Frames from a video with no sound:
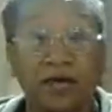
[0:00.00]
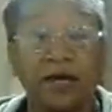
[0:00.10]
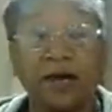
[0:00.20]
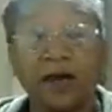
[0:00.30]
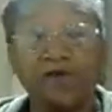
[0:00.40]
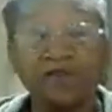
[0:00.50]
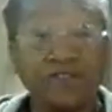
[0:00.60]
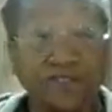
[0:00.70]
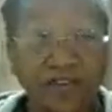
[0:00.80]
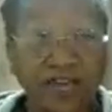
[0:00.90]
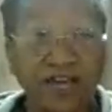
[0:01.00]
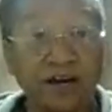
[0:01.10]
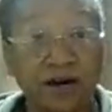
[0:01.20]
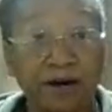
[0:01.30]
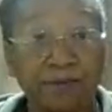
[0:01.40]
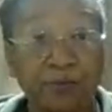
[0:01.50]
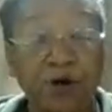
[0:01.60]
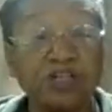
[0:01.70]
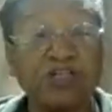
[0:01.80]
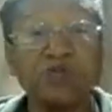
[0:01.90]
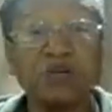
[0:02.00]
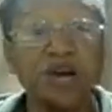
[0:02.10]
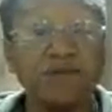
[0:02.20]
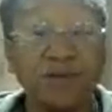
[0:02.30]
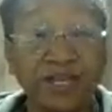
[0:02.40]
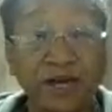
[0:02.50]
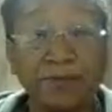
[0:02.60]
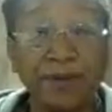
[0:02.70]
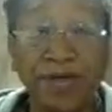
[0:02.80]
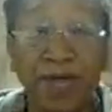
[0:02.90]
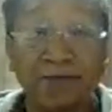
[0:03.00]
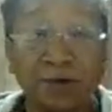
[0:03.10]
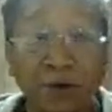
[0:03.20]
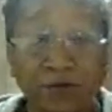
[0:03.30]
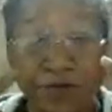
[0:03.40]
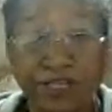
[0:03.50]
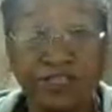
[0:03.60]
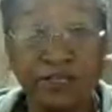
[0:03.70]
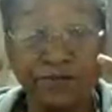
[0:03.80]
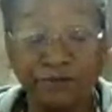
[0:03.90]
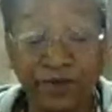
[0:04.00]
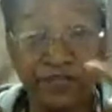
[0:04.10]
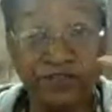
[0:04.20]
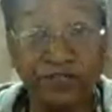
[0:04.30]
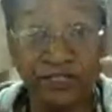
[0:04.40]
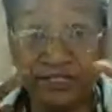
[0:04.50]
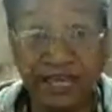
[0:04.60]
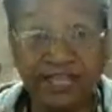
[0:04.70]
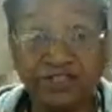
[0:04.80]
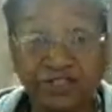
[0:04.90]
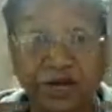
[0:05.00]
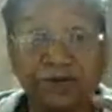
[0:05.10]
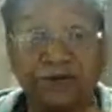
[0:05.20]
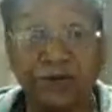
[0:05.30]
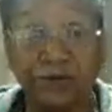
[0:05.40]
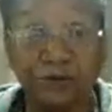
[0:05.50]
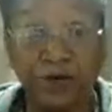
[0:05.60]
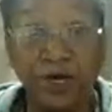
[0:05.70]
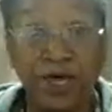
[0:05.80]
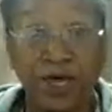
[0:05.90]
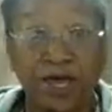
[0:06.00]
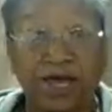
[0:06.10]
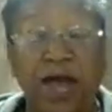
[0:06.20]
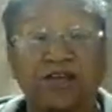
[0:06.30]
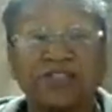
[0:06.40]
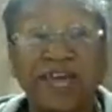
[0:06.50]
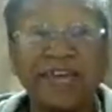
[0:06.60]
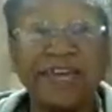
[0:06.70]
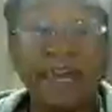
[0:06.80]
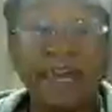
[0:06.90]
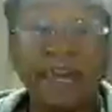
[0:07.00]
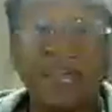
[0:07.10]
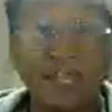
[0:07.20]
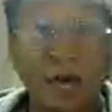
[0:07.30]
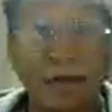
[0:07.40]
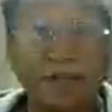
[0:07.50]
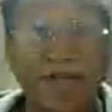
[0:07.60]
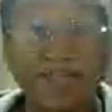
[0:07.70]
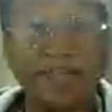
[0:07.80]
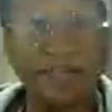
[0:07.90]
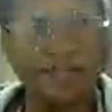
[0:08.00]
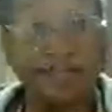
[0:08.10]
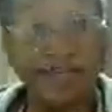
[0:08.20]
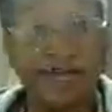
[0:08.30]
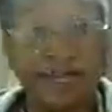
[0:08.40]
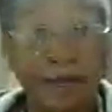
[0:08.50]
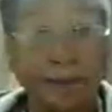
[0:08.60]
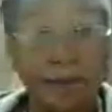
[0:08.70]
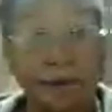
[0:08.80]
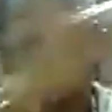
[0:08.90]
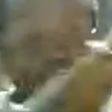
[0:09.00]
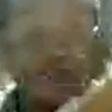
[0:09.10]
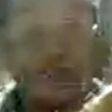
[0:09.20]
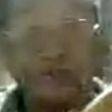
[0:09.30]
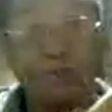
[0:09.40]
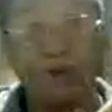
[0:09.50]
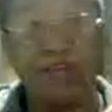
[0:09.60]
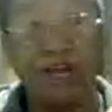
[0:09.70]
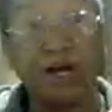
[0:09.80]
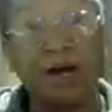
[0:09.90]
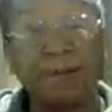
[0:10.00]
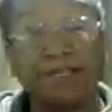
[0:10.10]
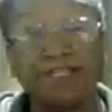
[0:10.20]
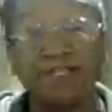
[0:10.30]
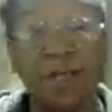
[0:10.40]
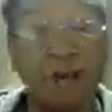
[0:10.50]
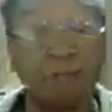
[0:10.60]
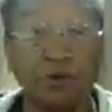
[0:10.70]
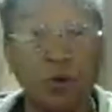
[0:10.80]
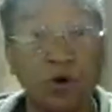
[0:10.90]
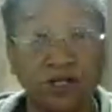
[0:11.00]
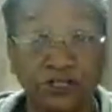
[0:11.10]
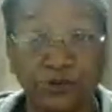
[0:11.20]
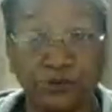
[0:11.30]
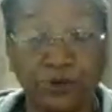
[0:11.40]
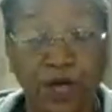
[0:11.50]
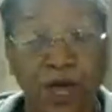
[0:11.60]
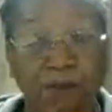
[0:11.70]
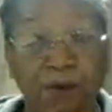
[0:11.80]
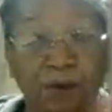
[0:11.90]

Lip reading: cover the thing up. Once you cover it up, it have no visualization of you, because they can take their tail and push to spring up and jump towards you. But